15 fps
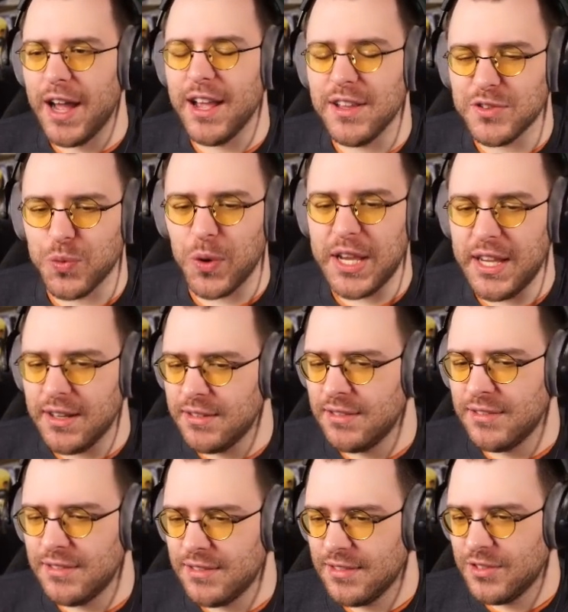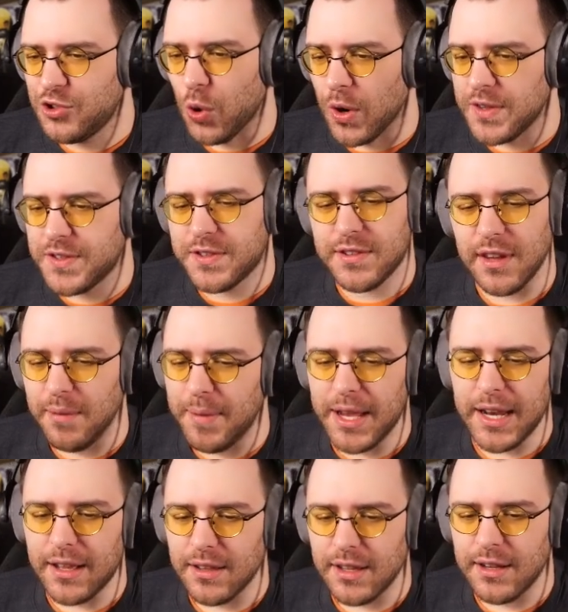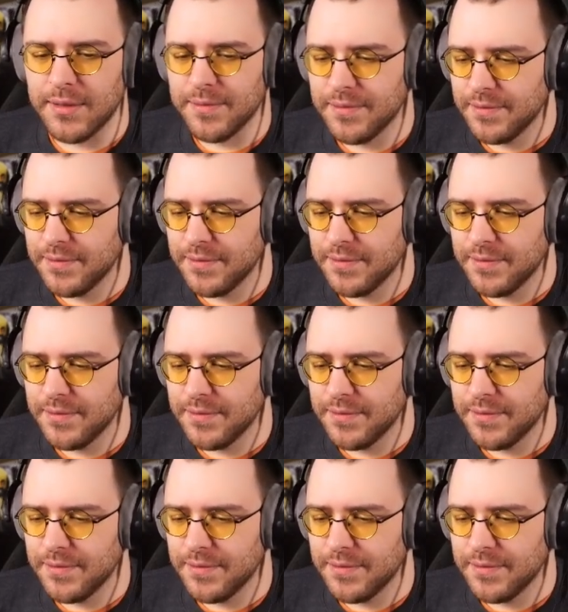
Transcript: his weed? Jorts immediately.